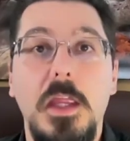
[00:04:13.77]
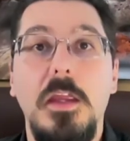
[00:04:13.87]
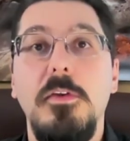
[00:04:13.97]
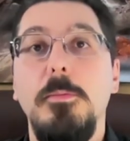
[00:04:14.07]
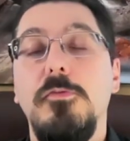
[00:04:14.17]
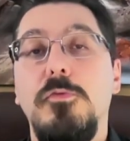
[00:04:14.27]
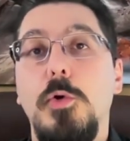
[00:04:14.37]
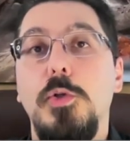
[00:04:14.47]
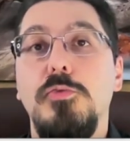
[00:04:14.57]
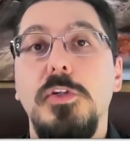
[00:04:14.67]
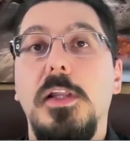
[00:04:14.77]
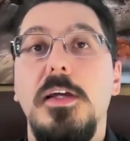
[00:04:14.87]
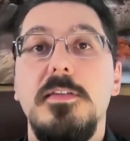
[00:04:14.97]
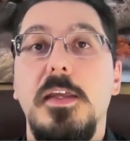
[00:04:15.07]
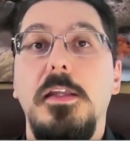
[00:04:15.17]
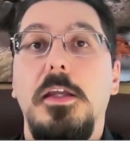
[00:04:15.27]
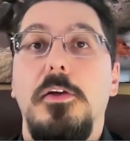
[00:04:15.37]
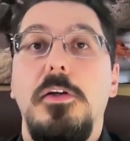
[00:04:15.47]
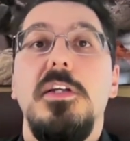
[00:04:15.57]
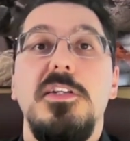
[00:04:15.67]
even before you realize any
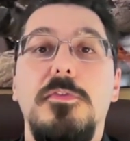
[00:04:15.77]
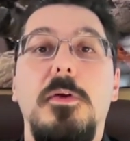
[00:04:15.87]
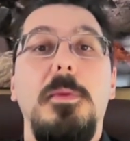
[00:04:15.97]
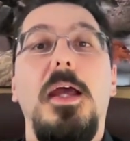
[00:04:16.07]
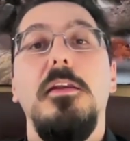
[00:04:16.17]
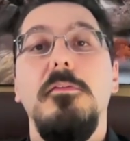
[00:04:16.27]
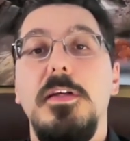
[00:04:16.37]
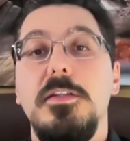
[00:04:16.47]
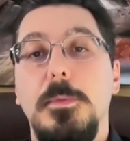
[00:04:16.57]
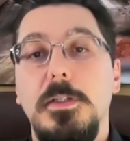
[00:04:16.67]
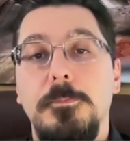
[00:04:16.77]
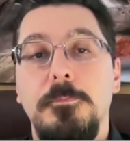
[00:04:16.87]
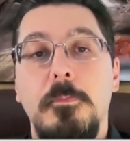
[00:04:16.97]
earnings from that investment.